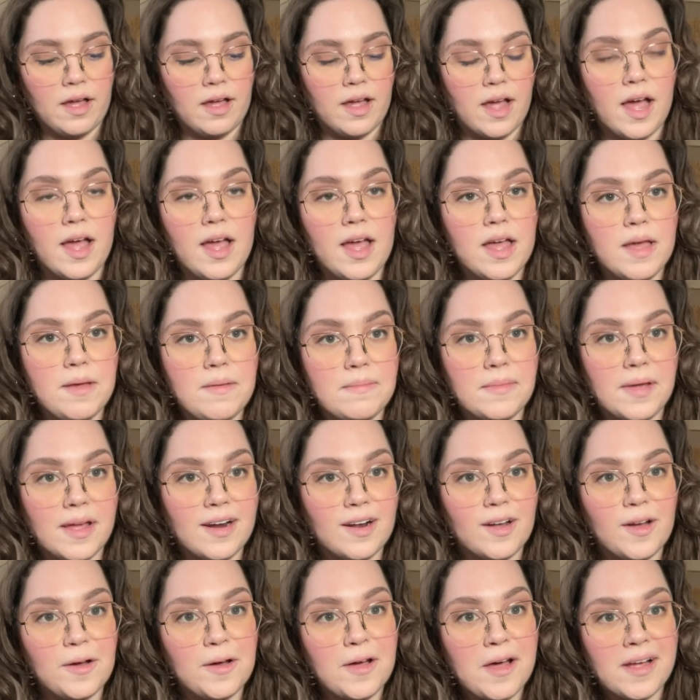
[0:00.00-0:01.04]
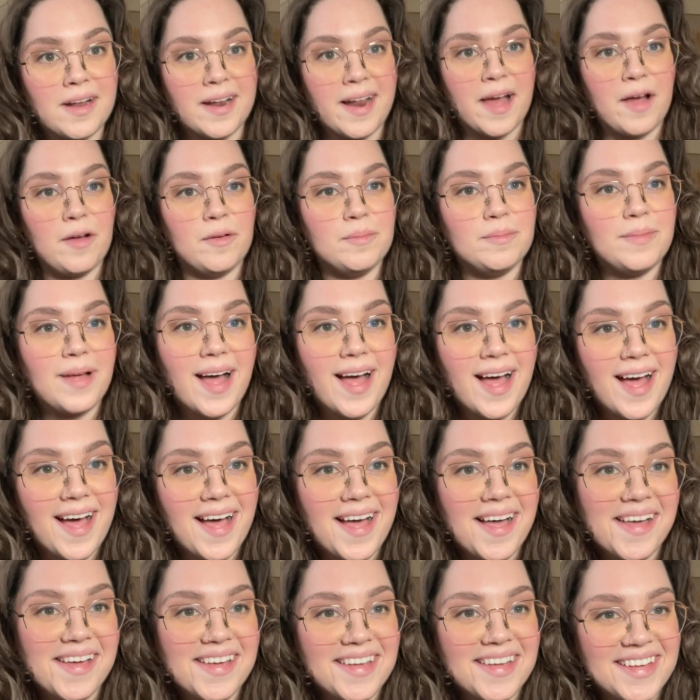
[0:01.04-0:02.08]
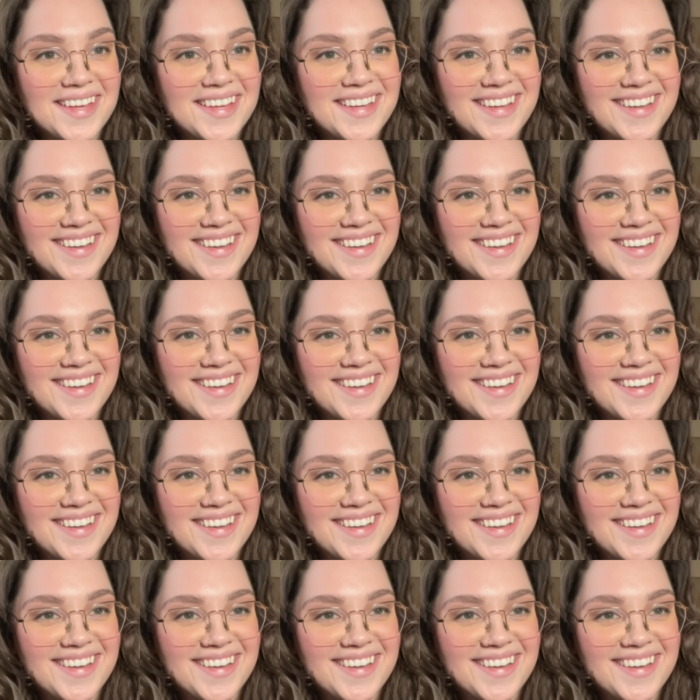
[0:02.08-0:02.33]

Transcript: I'm gonna go cook now. Bye.